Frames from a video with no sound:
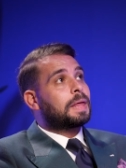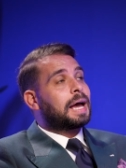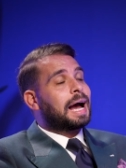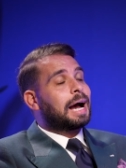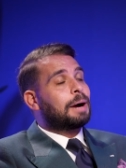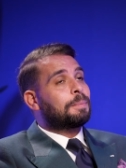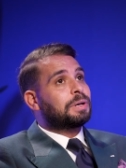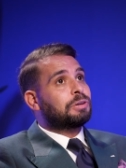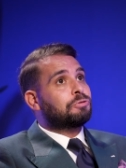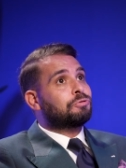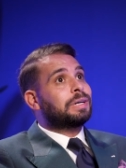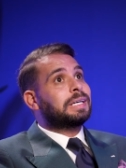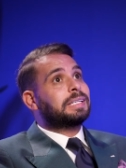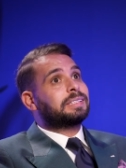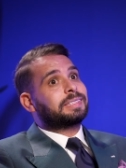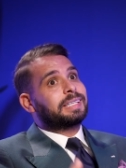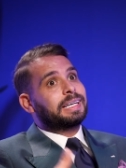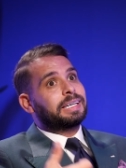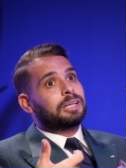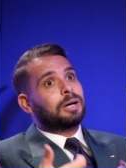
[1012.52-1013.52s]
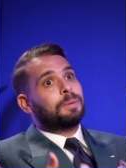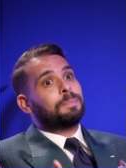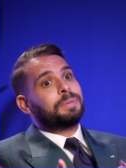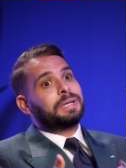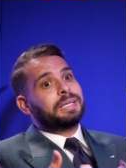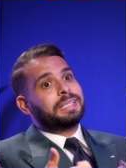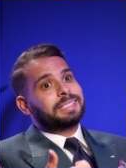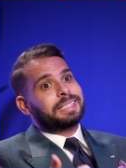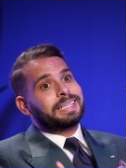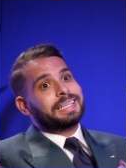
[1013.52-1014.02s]
how many real estate
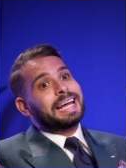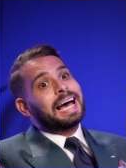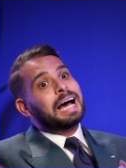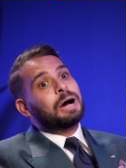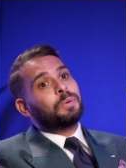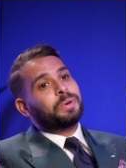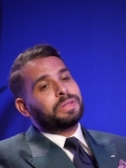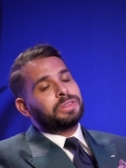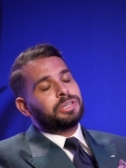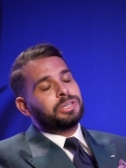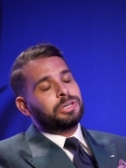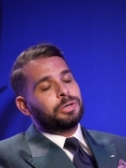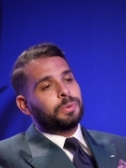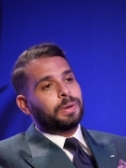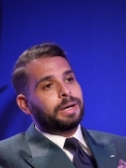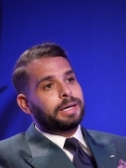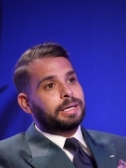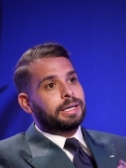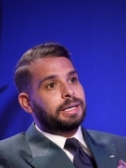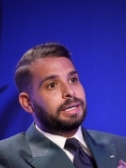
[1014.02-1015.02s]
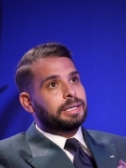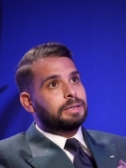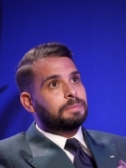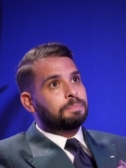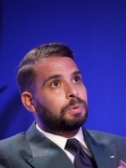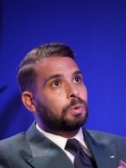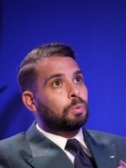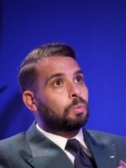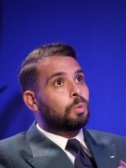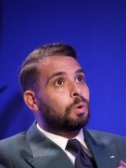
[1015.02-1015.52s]
companies are now in the UAE,
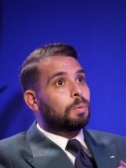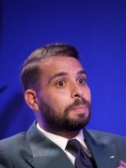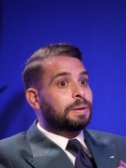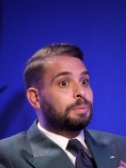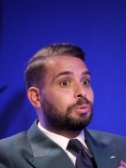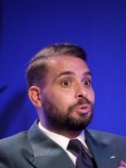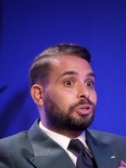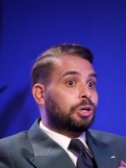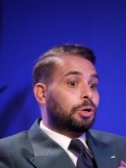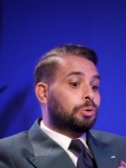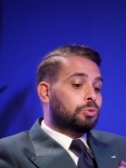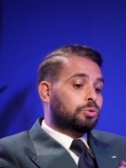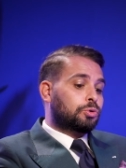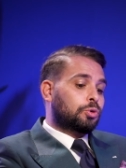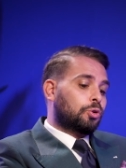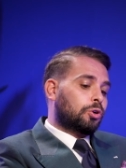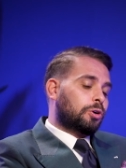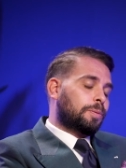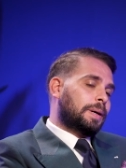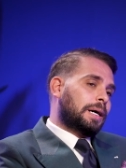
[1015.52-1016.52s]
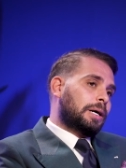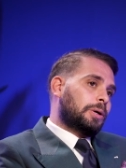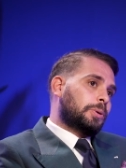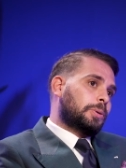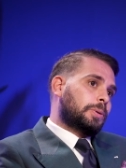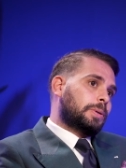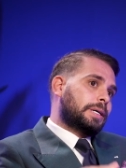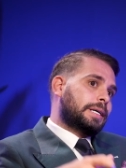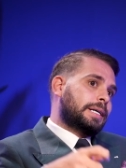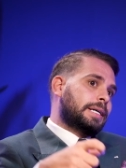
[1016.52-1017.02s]
but what people don't talk
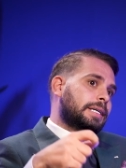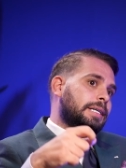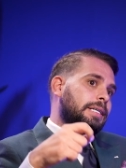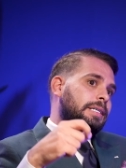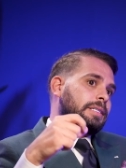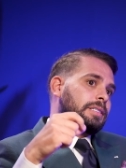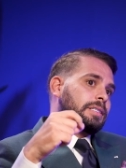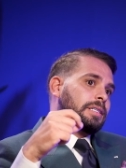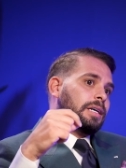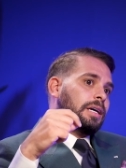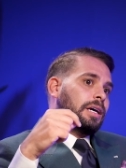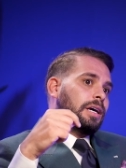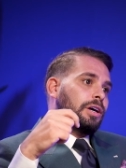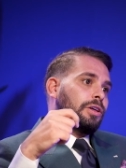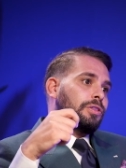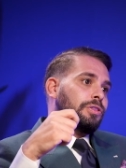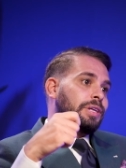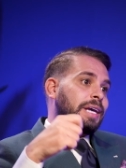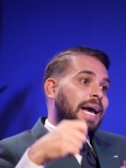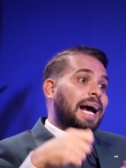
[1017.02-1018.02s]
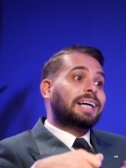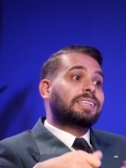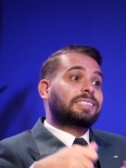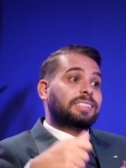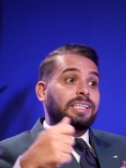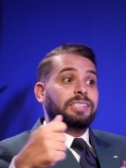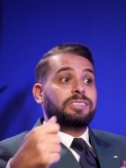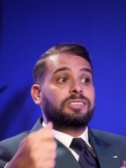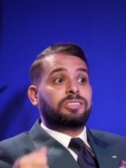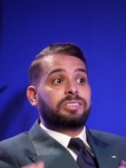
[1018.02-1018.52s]
about is the
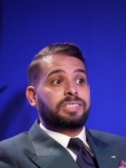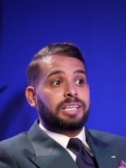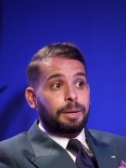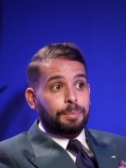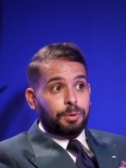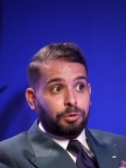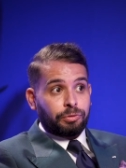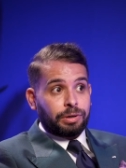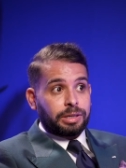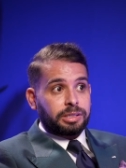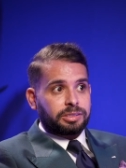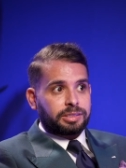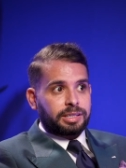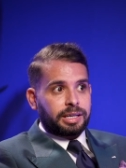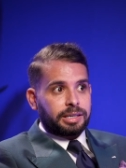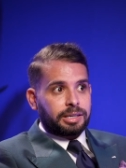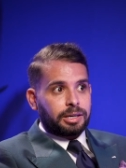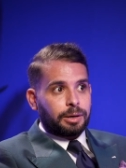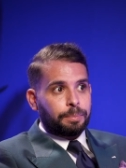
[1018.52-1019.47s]
access to set up a real estate